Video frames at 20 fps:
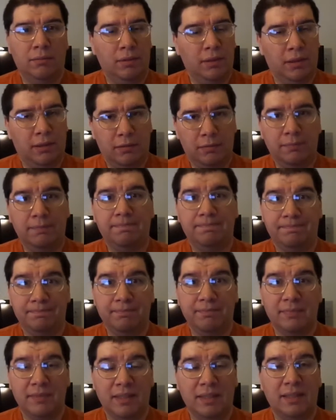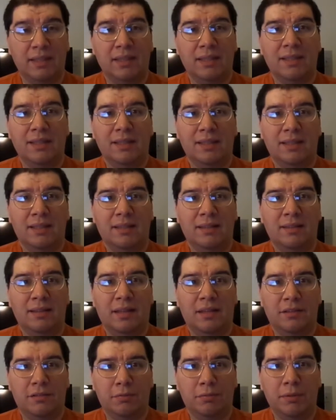Well,
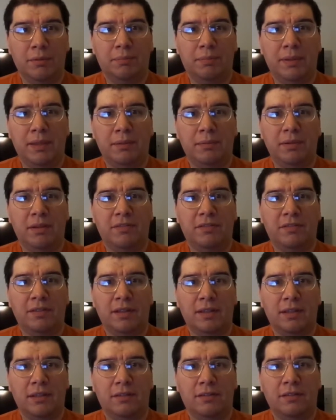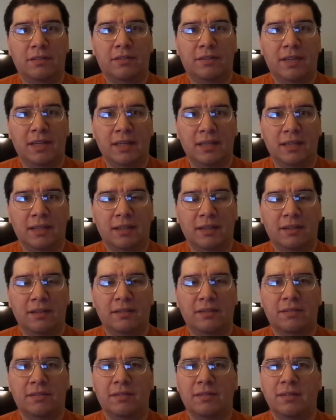that's when Pee-wee decided to take
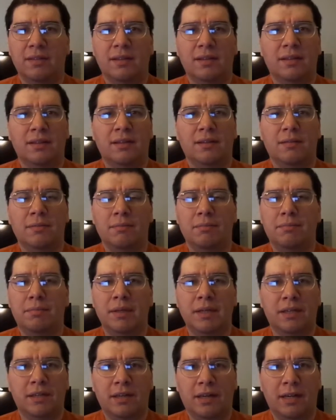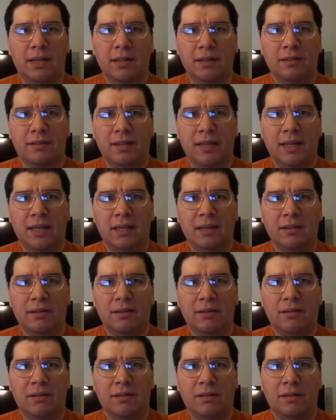his big holiday
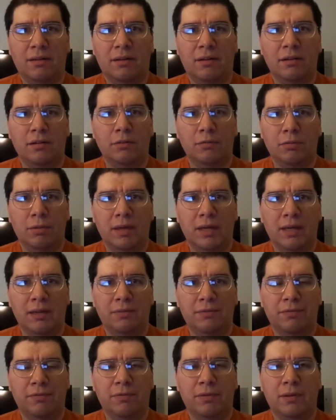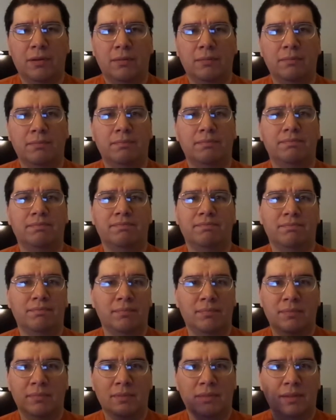all the way from
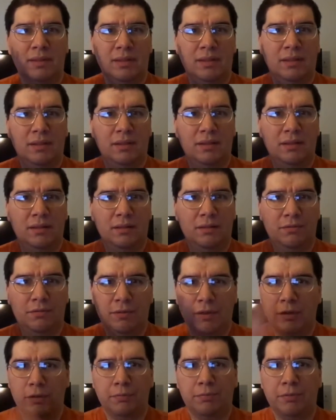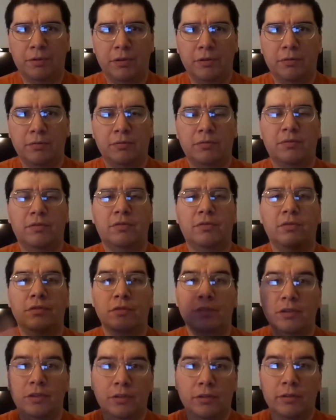Fairview to
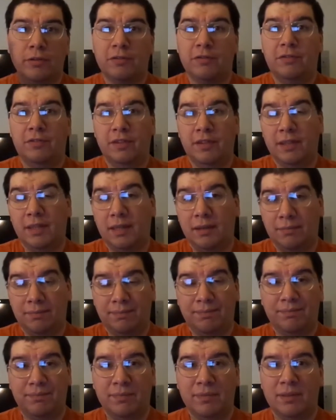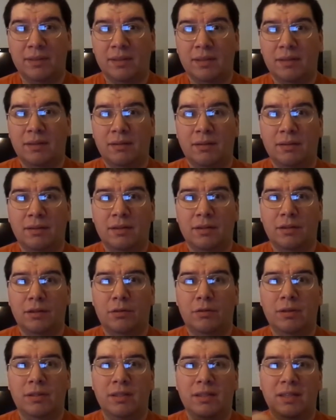New York City,
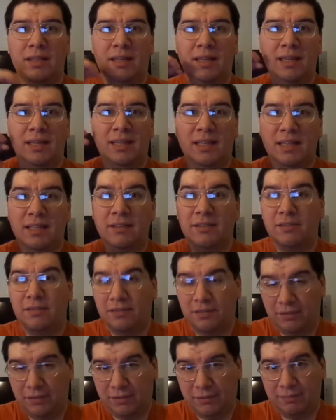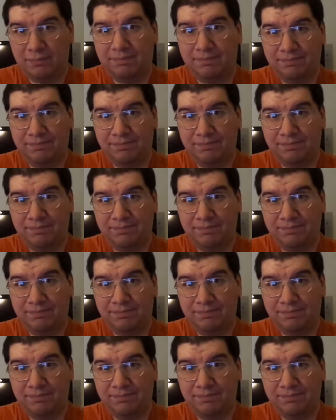going head east.